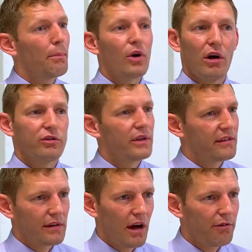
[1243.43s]
But also
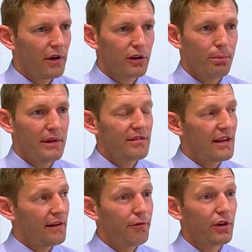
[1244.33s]
there's an awful lot to be
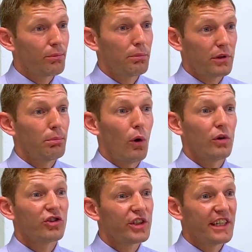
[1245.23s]
said for the
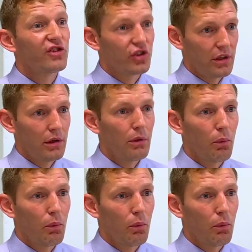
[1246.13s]
more traditional.